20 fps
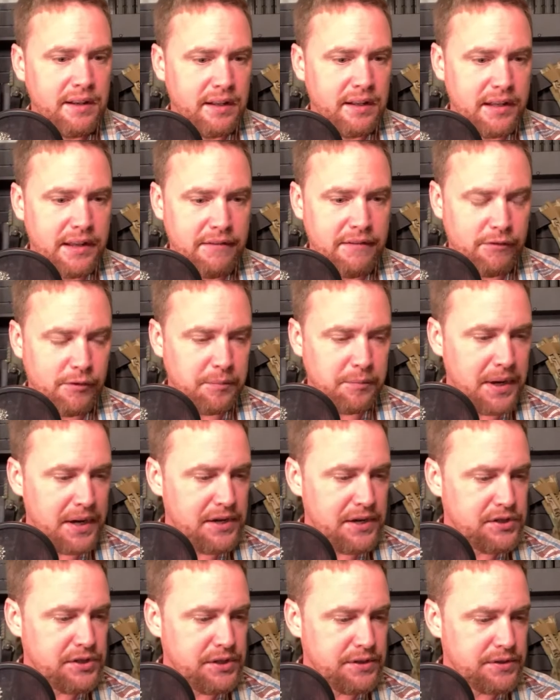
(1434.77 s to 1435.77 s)

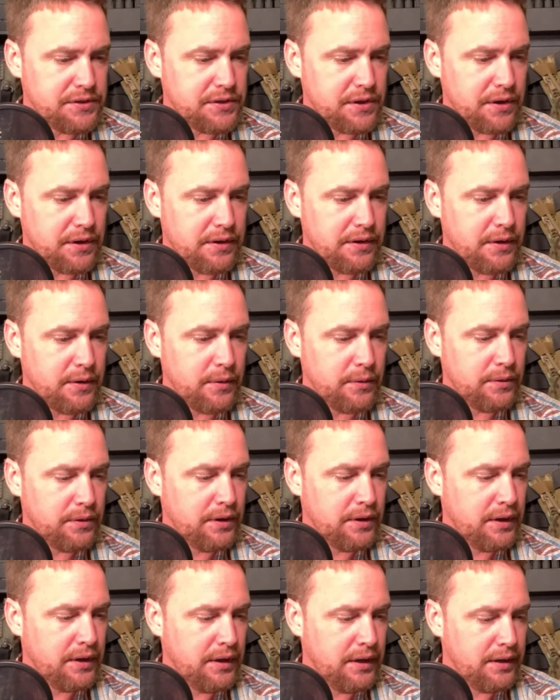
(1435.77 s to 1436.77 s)
information so you don't
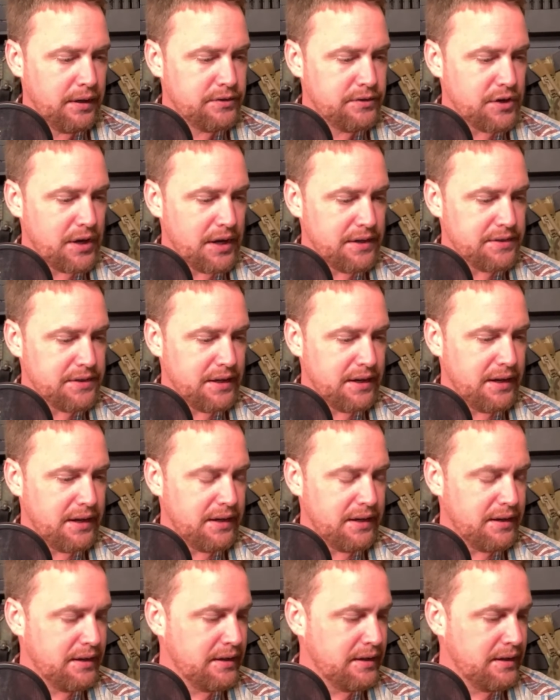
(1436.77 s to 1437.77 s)
chase any,